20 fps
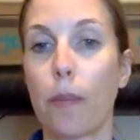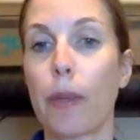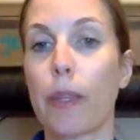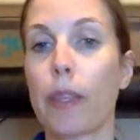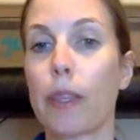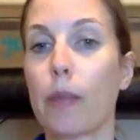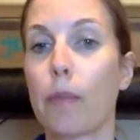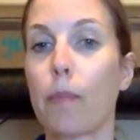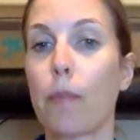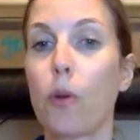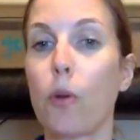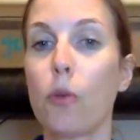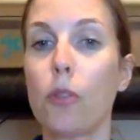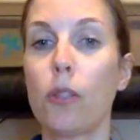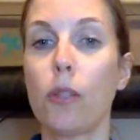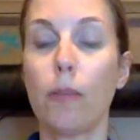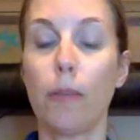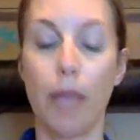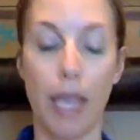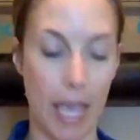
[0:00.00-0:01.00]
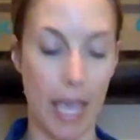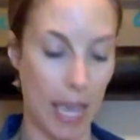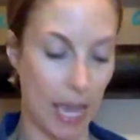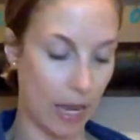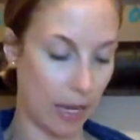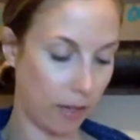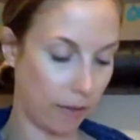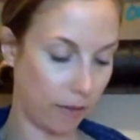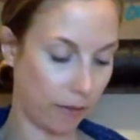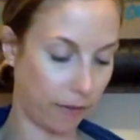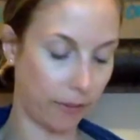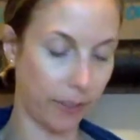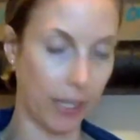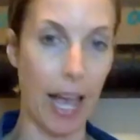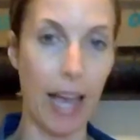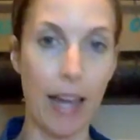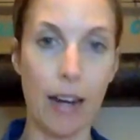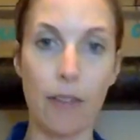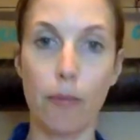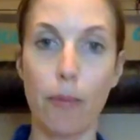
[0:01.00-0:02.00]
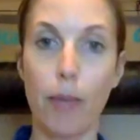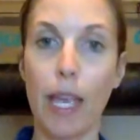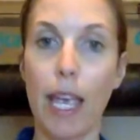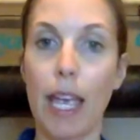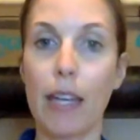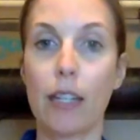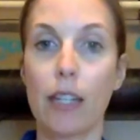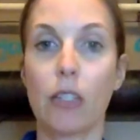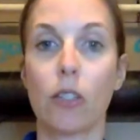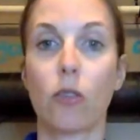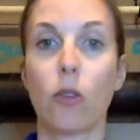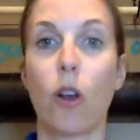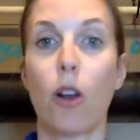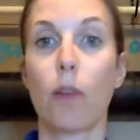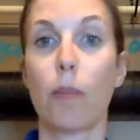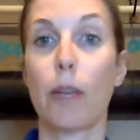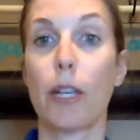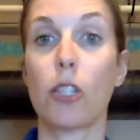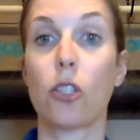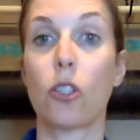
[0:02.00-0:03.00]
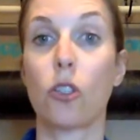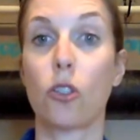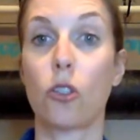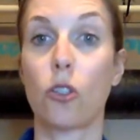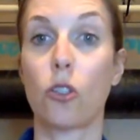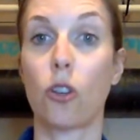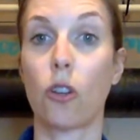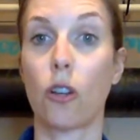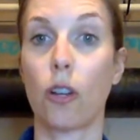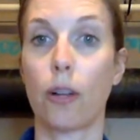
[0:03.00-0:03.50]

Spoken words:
but the most of my hand, the flat of my hand is on my sternum.